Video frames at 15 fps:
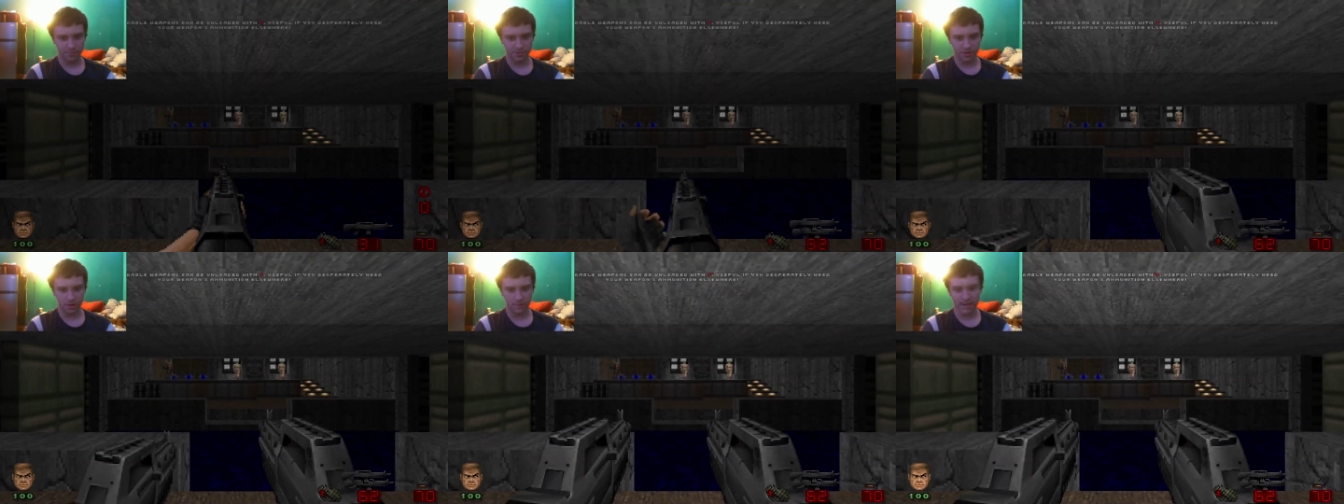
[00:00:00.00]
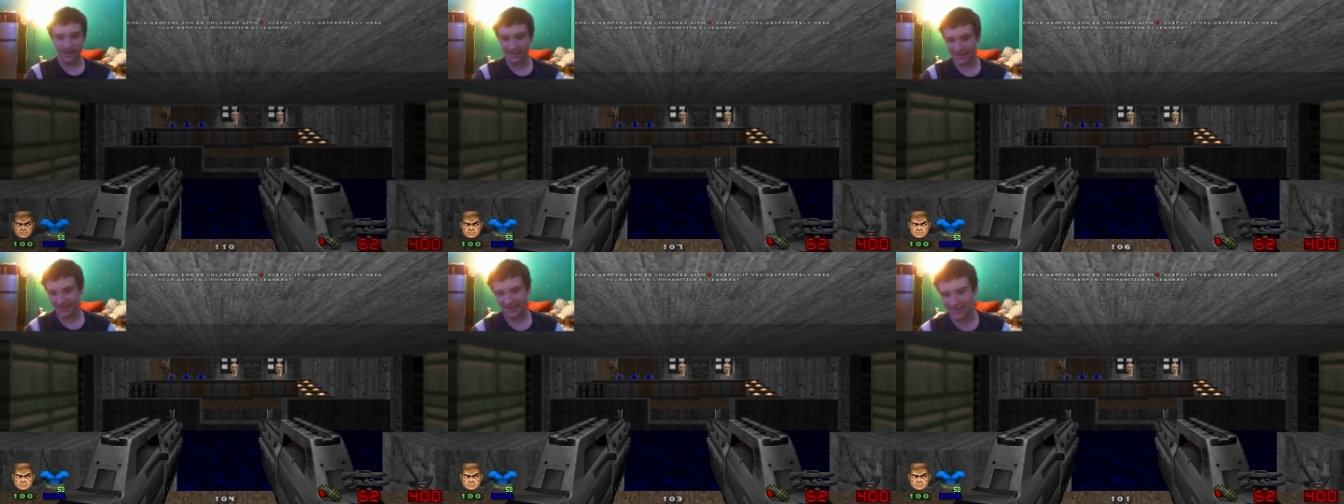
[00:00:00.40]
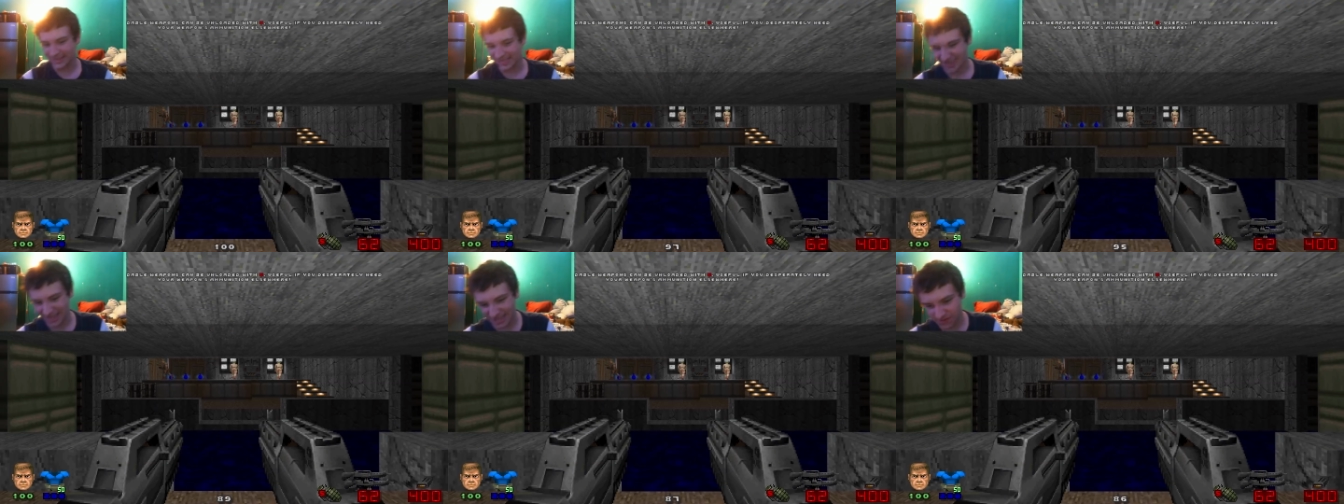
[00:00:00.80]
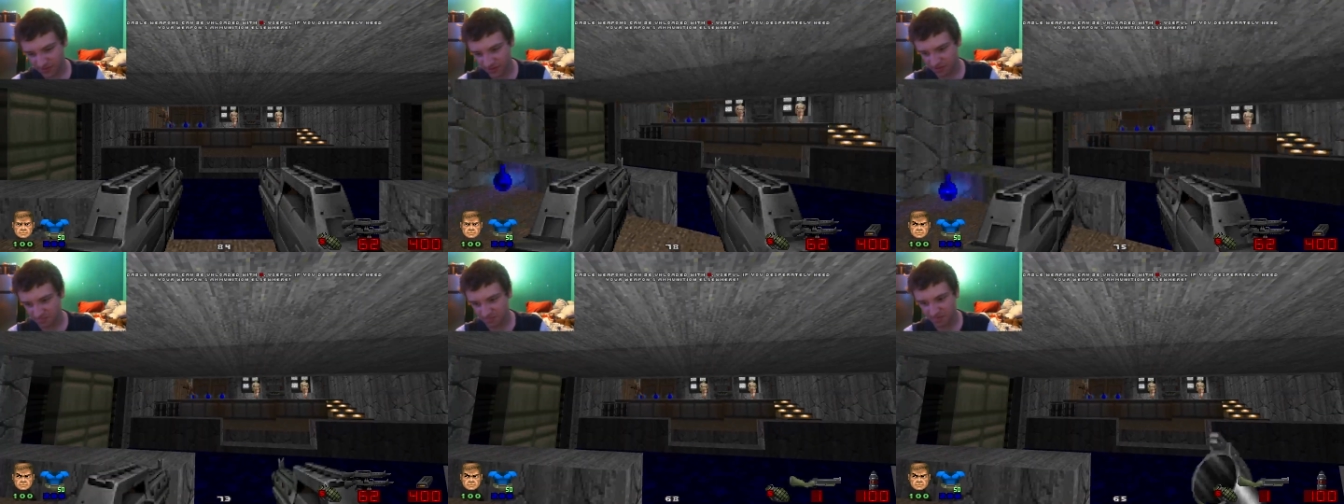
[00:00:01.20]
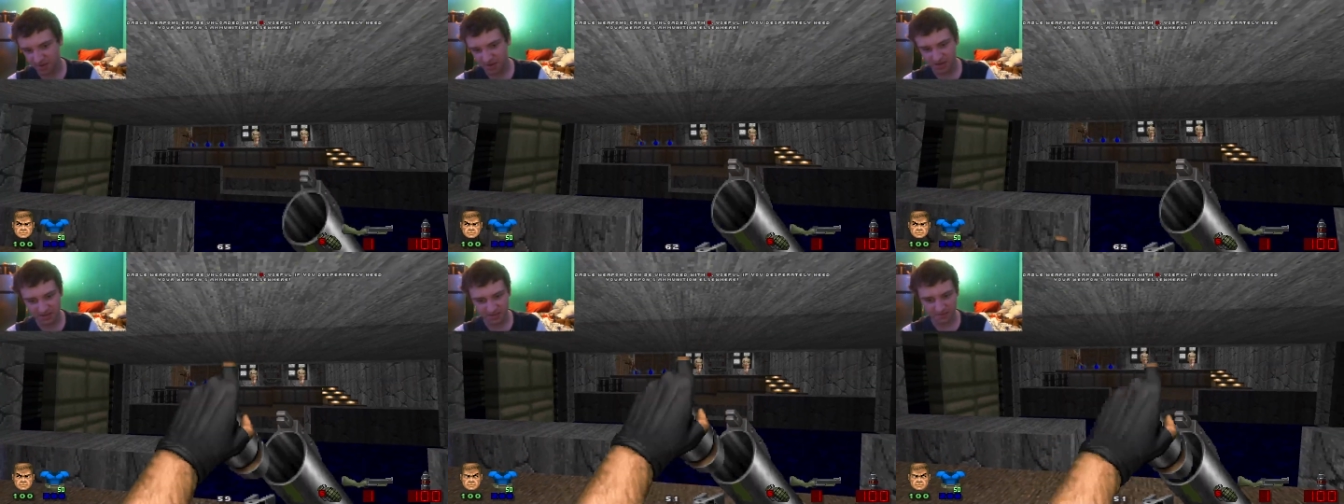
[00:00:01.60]
So I'm acting like this is a live stream.
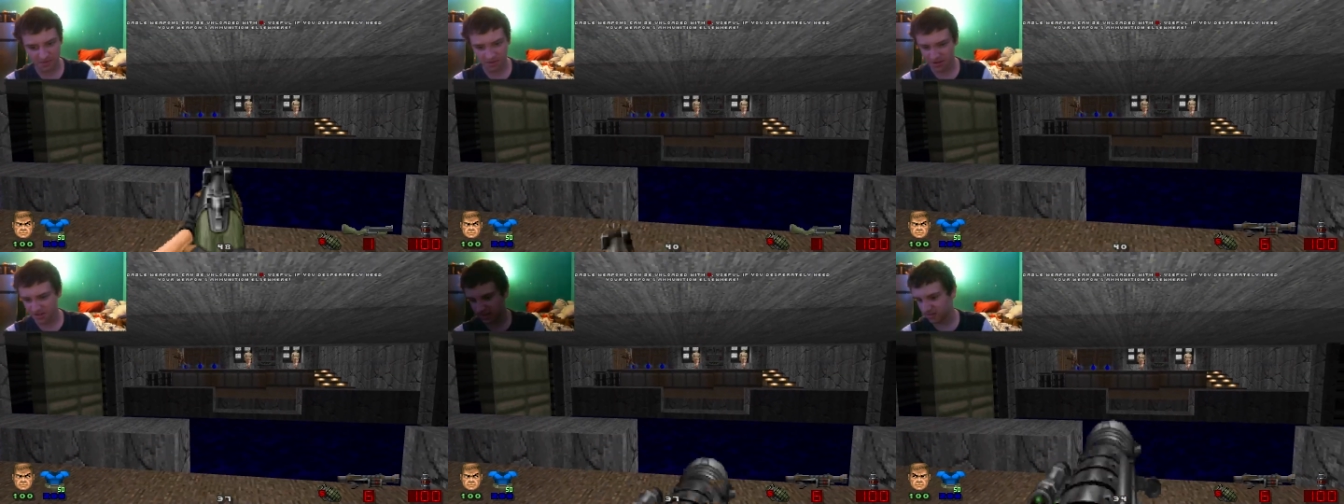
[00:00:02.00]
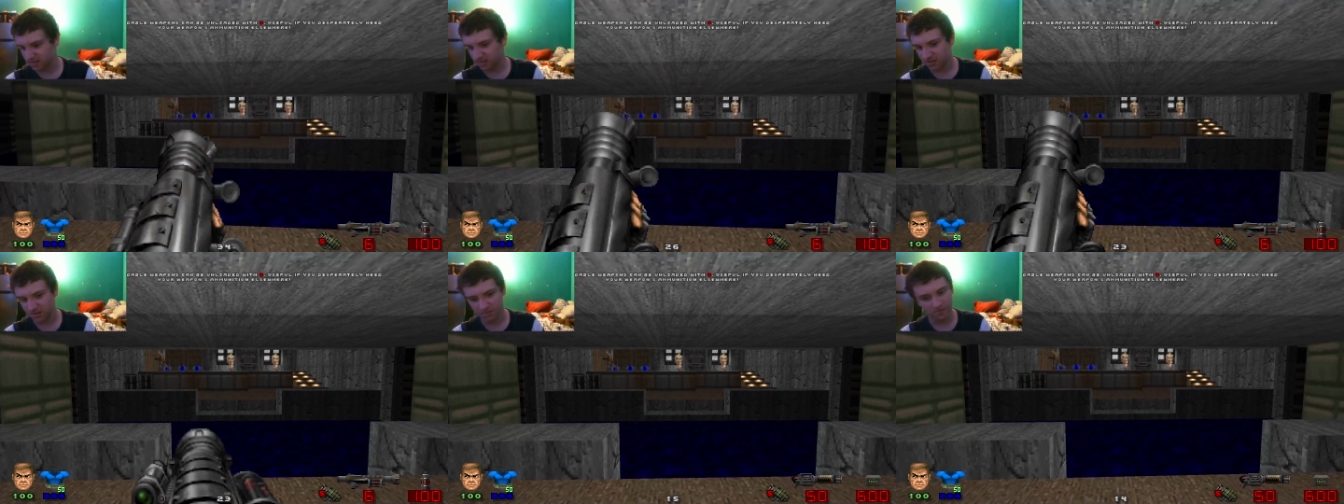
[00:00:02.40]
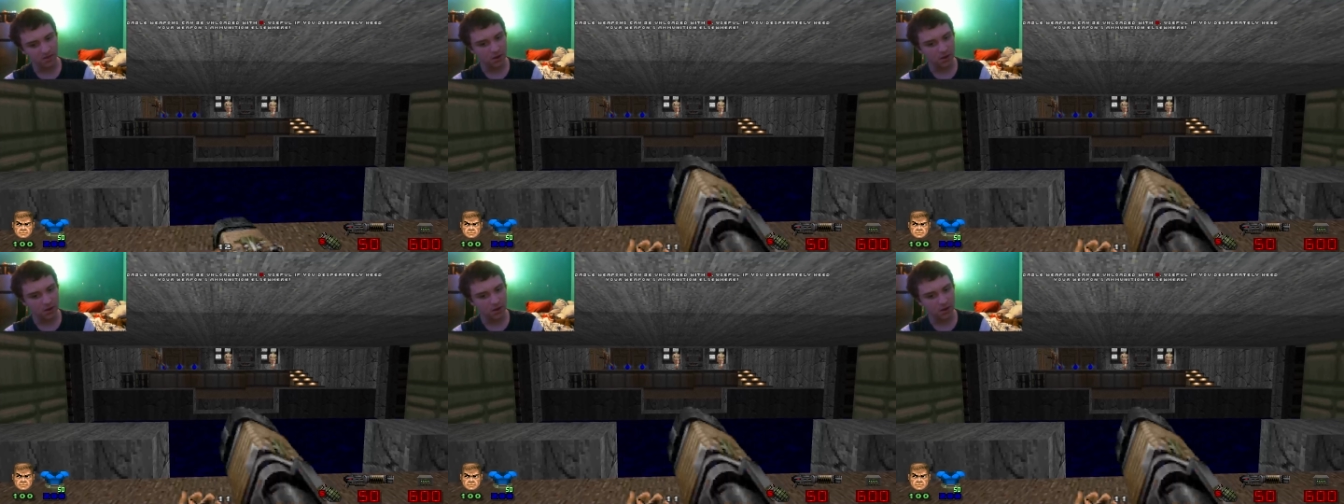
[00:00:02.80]
My custom arts, I don't know.